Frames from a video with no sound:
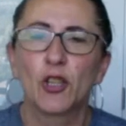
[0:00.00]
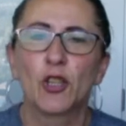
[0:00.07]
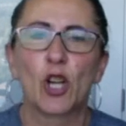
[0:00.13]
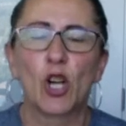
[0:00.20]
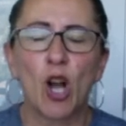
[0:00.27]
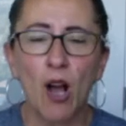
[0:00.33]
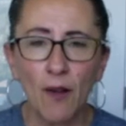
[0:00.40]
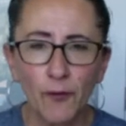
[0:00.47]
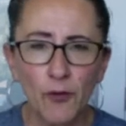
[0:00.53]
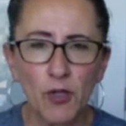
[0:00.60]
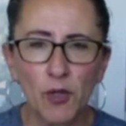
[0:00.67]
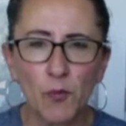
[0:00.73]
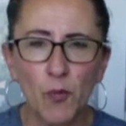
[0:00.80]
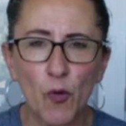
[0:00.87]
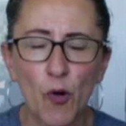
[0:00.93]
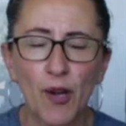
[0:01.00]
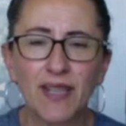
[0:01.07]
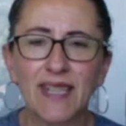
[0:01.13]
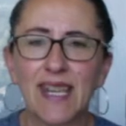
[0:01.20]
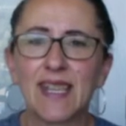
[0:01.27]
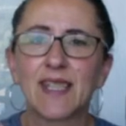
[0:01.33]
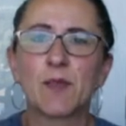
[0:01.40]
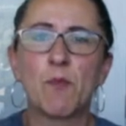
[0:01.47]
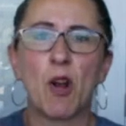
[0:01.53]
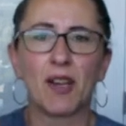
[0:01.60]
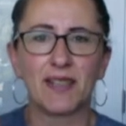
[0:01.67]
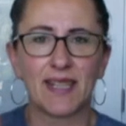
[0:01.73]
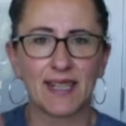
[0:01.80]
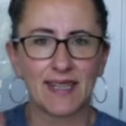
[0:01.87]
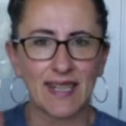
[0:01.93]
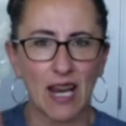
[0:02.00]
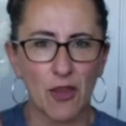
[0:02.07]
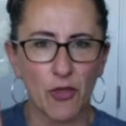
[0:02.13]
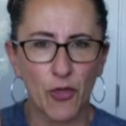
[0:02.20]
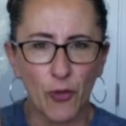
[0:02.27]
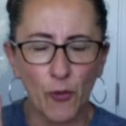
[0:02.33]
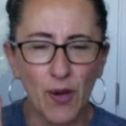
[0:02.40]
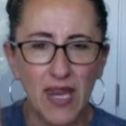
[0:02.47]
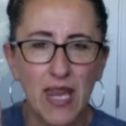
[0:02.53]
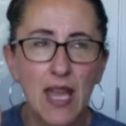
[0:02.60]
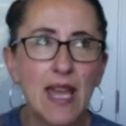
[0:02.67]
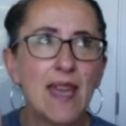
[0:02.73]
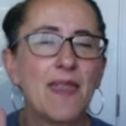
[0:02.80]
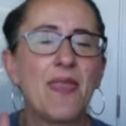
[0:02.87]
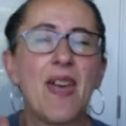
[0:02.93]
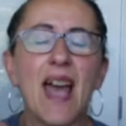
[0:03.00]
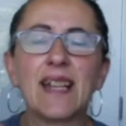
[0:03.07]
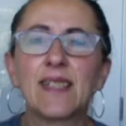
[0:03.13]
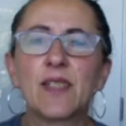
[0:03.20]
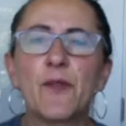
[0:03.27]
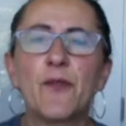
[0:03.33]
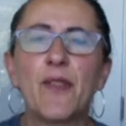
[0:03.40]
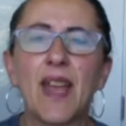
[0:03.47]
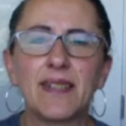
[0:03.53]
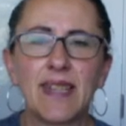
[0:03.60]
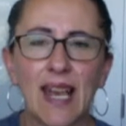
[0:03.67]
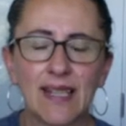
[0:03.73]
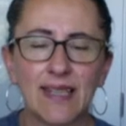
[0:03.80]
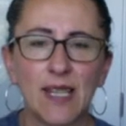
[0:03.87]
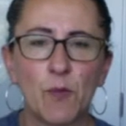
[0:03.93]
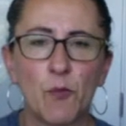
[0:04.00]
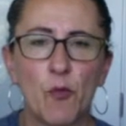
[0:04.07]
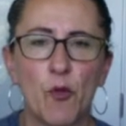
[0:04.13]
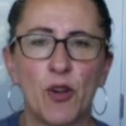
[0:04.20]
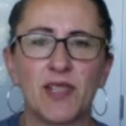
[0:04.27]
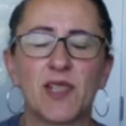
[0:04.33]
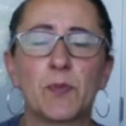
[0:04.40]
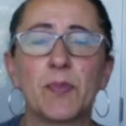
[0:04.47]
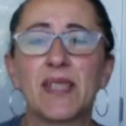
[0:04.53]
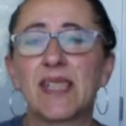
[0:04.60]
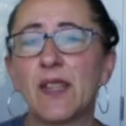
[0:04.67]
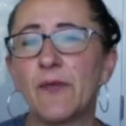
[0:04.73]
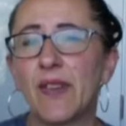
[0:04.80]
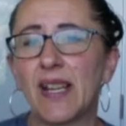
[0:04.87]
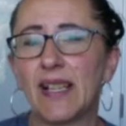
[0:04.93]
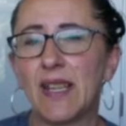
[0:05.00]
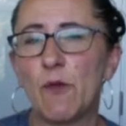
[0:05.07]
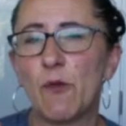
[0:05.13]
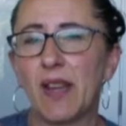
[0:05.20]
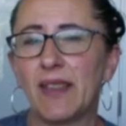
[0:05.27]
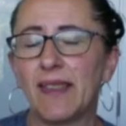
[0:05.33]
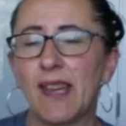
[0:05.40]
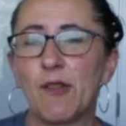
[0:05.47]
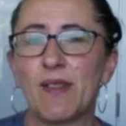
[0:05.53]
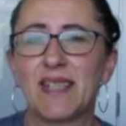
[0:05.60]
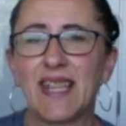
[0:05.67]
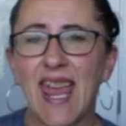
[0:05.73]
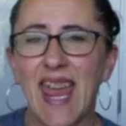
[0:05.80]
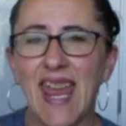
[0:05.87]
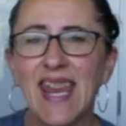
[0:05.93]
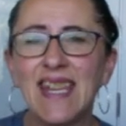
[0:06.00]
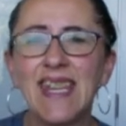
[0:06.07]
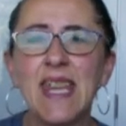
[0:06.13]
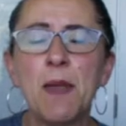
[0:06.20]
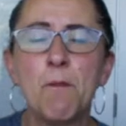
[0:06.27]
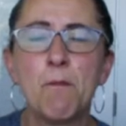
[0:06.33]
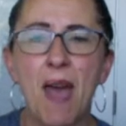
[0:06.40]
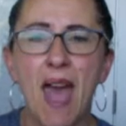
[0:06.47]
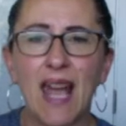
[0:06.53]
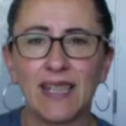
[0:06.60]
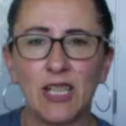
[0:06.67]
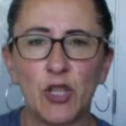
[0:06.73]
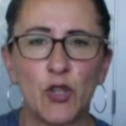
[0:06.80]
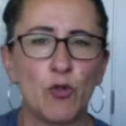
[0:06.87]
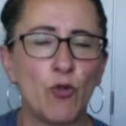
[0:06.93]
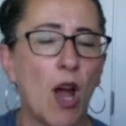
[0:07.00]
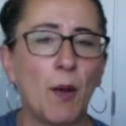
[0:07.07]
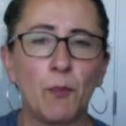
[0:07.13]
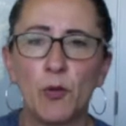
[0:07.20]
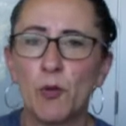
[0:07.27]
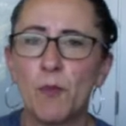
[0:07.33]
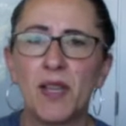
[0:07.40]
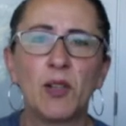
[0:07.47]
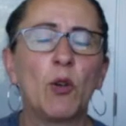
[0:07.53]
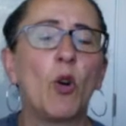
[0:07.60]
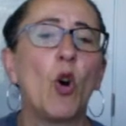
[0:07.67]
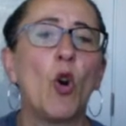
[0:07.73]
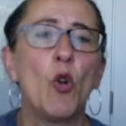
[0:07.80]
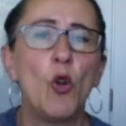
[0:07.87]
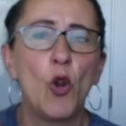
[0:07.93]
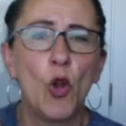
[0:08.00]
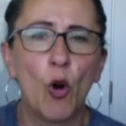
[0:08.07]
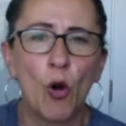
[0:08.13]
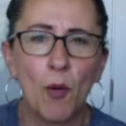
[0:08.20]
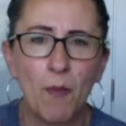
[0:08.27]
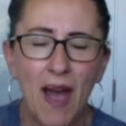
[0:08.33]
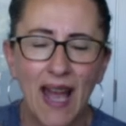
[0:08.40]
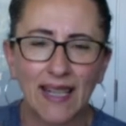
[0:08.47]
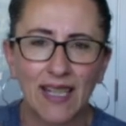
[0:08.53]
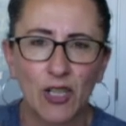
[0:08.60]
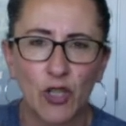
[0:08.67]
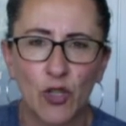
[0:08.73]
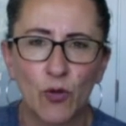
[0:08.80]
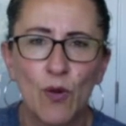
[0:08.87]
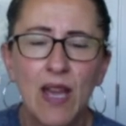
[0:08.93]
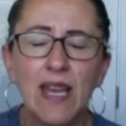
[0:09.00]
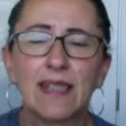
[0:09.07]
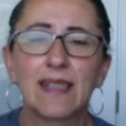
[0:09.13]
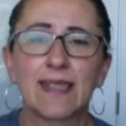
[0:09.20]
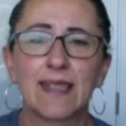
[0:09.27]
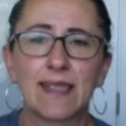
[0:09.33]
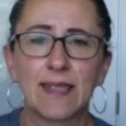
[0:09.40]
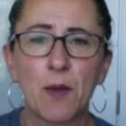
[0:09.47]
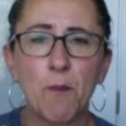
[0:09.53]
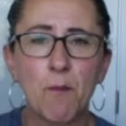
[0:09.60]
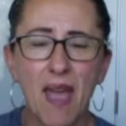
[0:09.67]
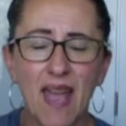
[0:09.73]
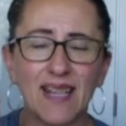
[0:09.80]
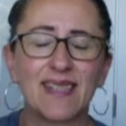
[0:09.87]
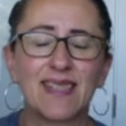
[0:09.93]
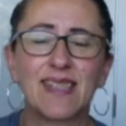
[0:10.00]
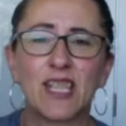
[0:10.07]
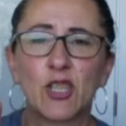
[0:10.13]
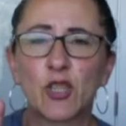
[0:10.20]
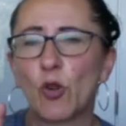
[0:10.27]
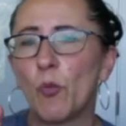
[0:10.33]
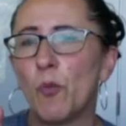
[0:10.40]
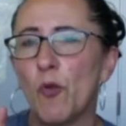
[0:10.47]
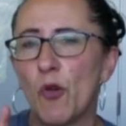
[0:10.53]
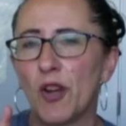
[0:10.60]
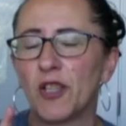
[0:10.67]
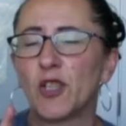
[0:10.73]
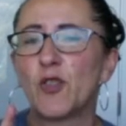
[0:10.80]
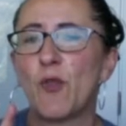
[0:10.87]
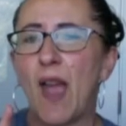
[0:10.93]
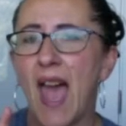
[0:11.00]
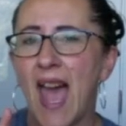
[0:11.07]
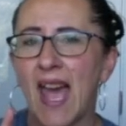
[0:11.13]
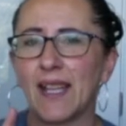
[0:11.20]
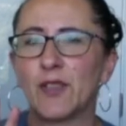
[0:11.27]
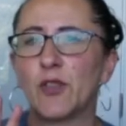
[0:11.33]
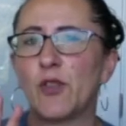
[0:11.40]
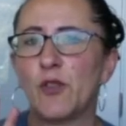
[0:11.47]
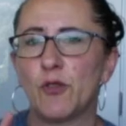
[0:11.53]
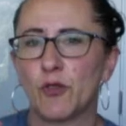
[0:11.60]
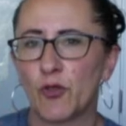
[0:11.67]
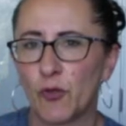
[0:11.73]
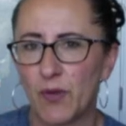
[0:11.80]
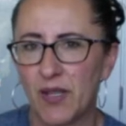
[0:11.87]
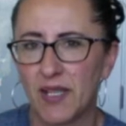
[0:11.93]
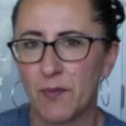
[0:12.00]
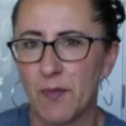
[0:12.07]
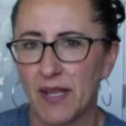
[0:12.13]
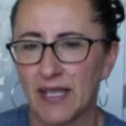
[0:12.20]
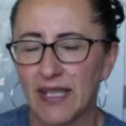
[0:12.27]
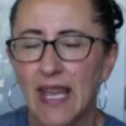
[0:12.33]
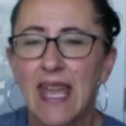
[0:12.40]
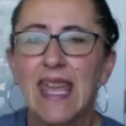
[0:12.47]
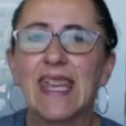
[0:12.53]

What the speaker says: The confluent point is small intestine 3. That's a fantastic point, specifically when there is any back issue, upper, middle, or lower back issue. This is the best distal point to add to your treatment.